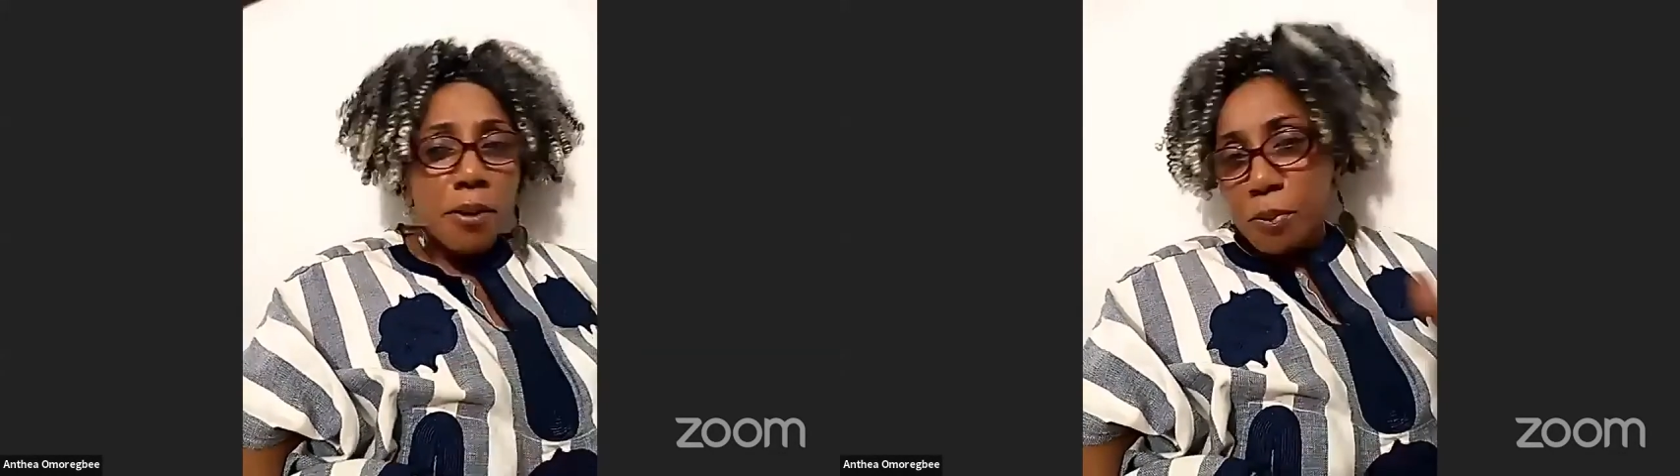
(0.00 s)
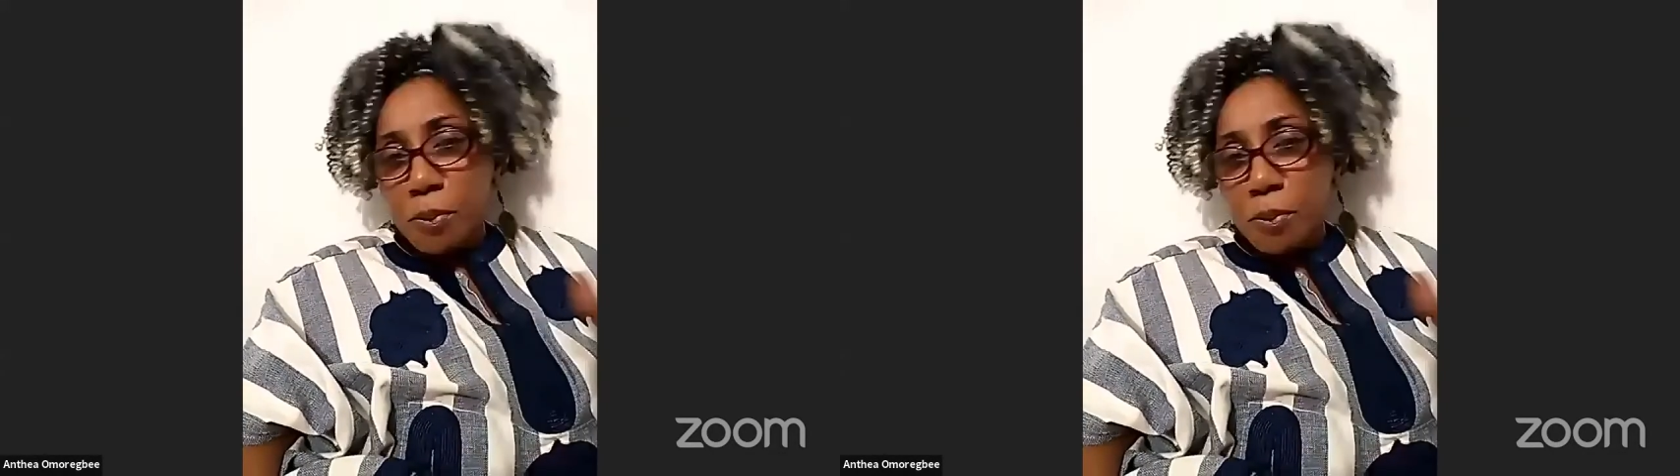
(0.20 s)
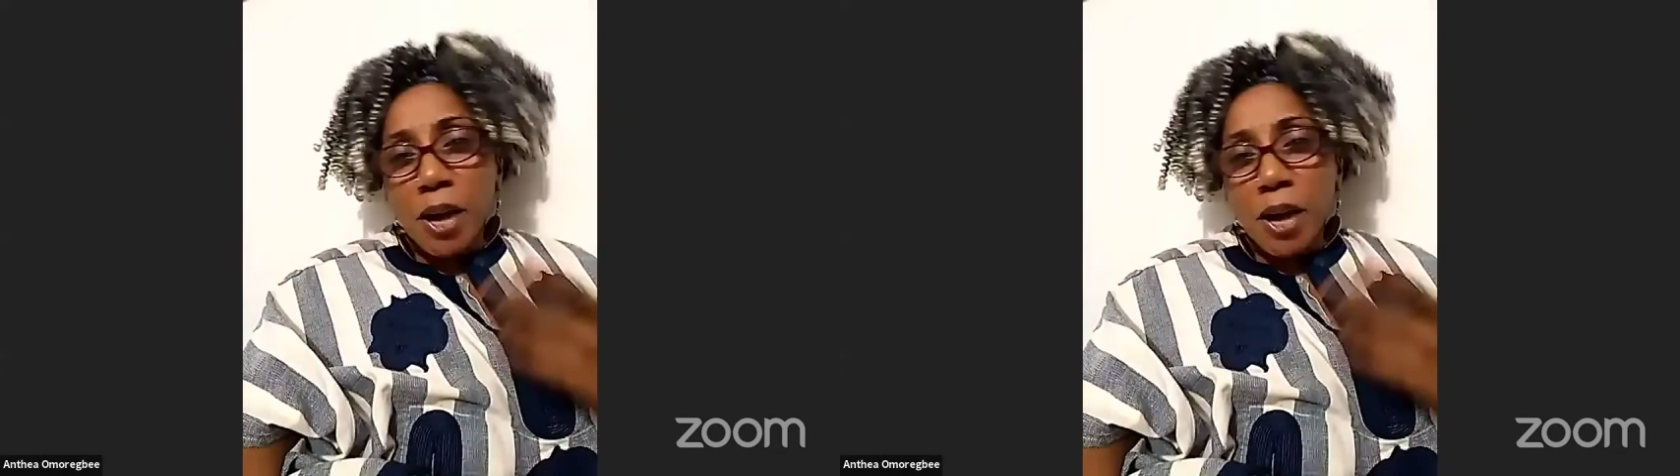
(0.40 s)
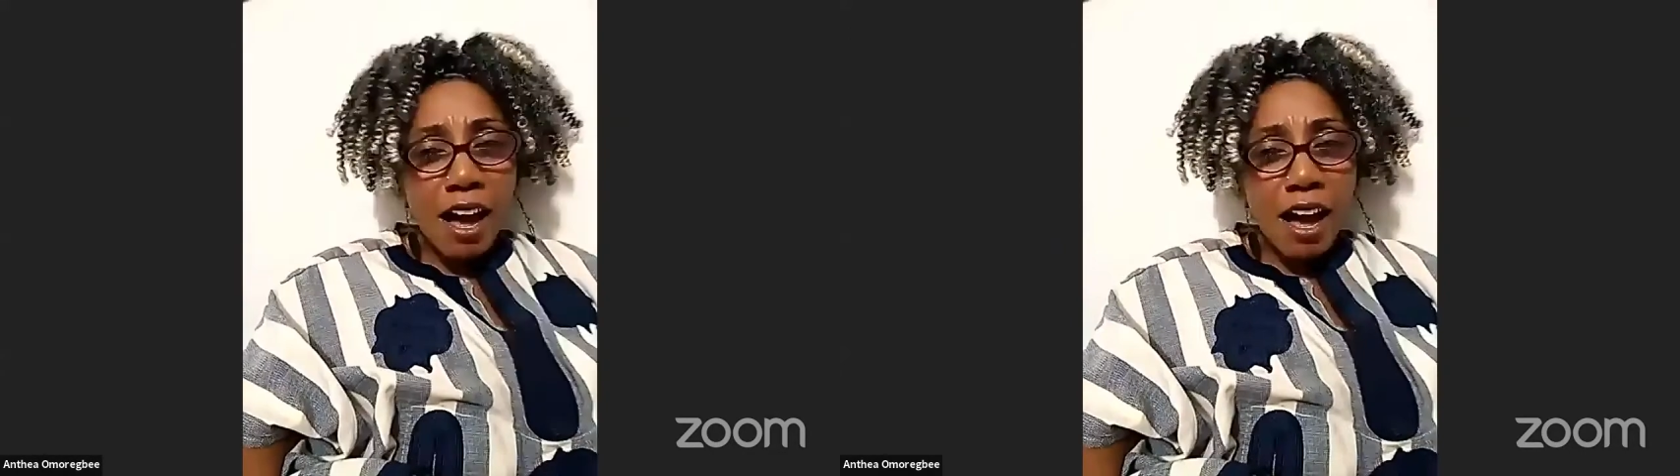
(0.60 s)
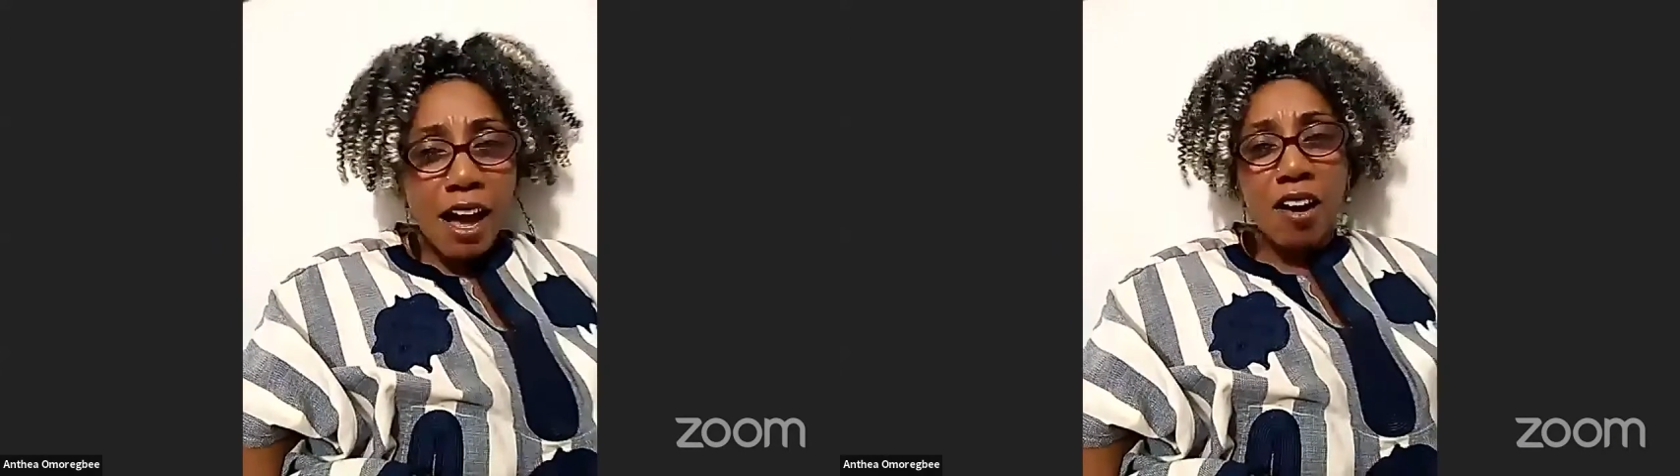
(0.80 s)
I
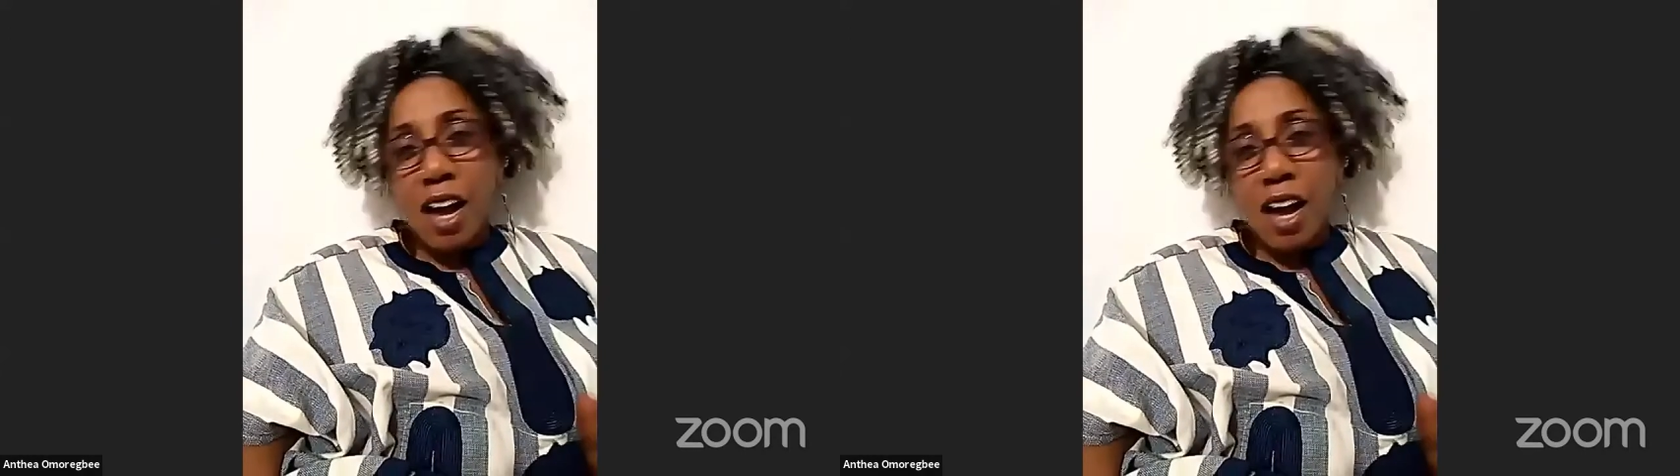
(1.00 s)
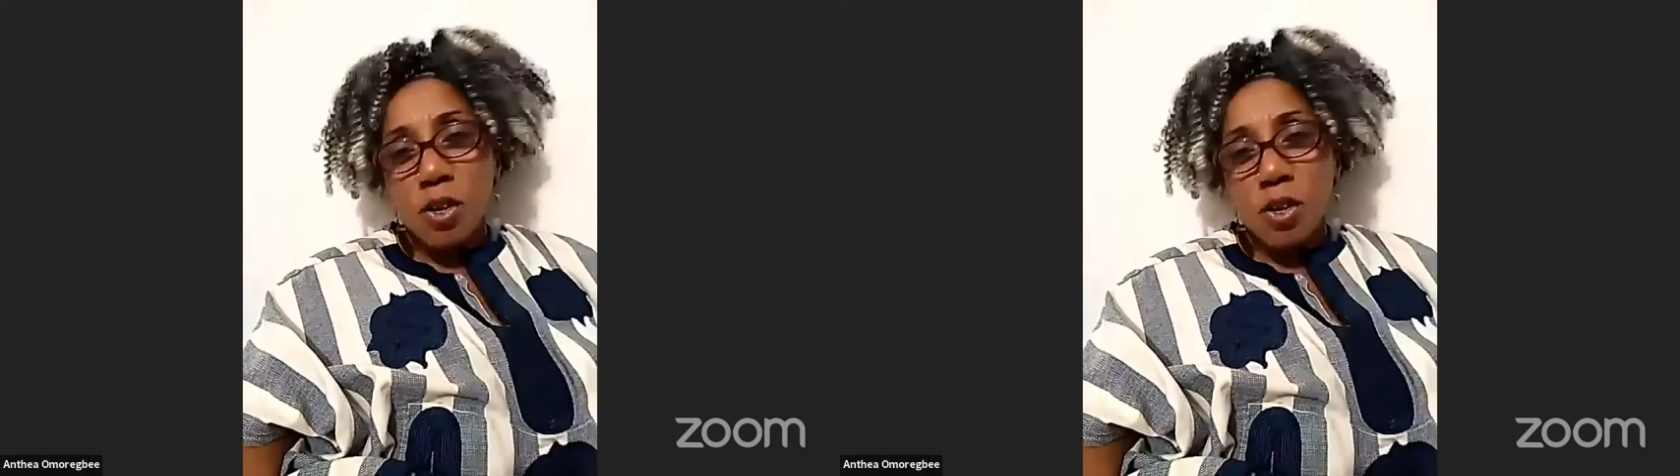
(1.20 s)
hung out with.